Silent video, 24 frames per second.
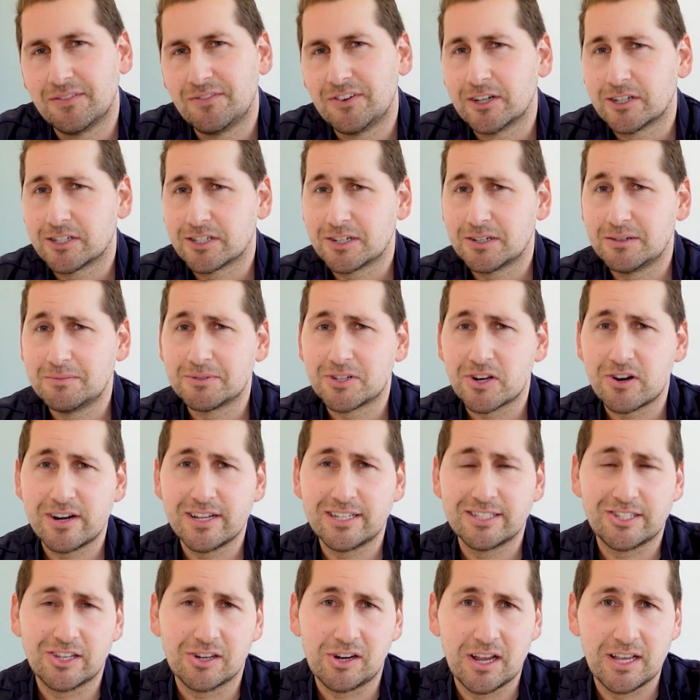If your terms aren't
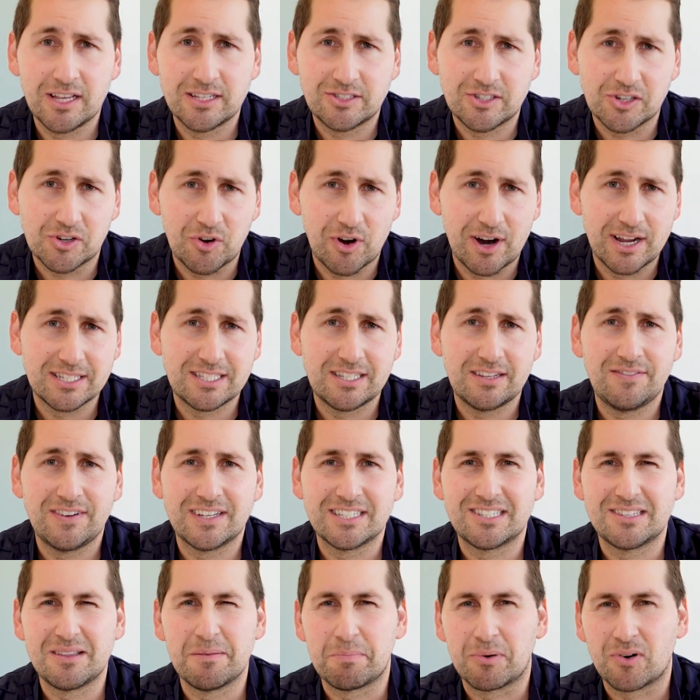as aggressive
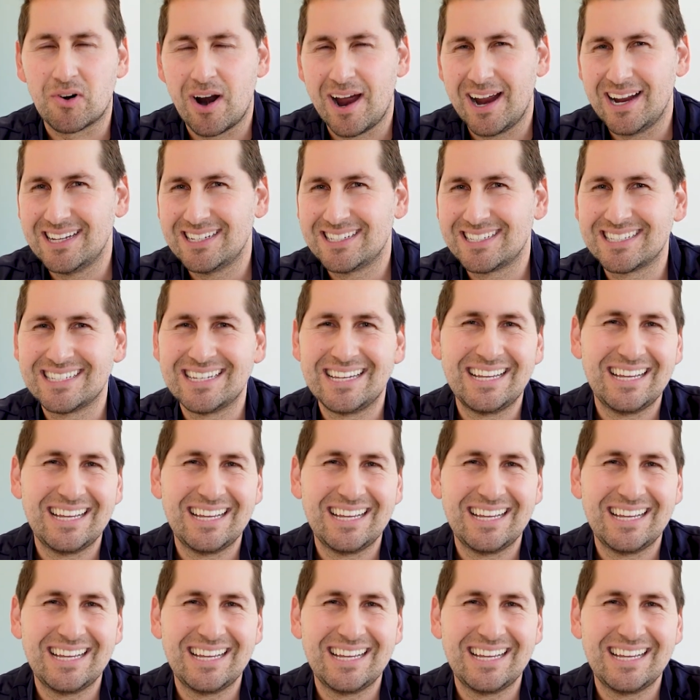as the price,